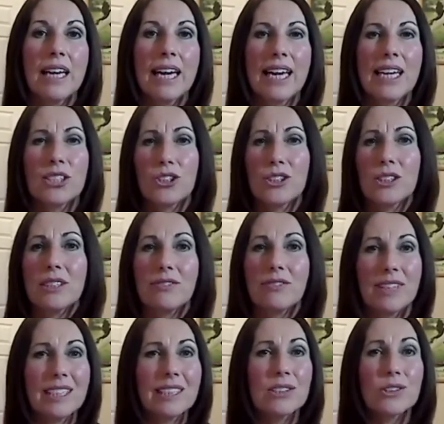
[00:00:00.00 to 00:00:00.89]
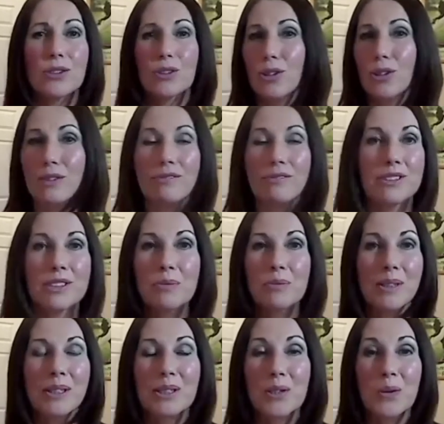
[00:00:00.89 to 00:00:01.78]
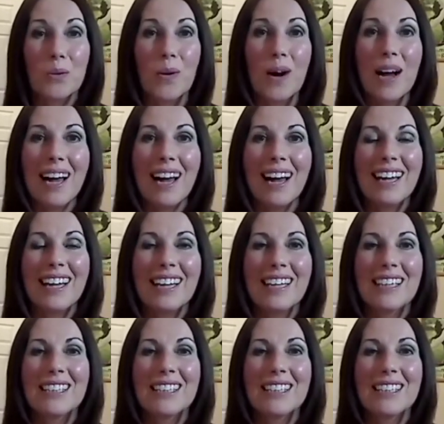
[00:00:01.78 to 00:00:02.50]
it just feels uncomfortable to wear.